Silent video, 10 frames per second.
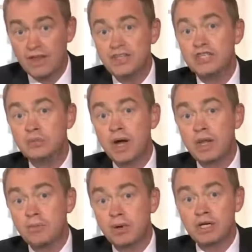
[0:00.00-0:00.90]
This is where
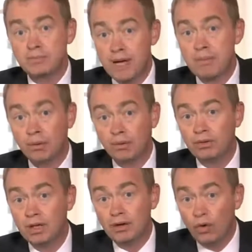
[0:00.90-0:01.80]
the British
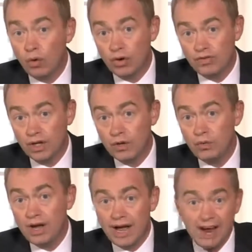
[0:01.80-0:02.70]
people, all of
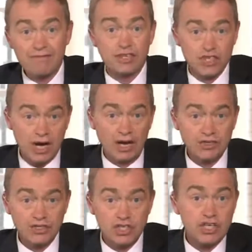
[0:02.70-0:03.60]
you, have the
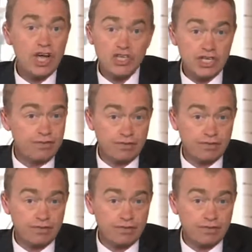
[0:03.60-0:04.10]
chance to change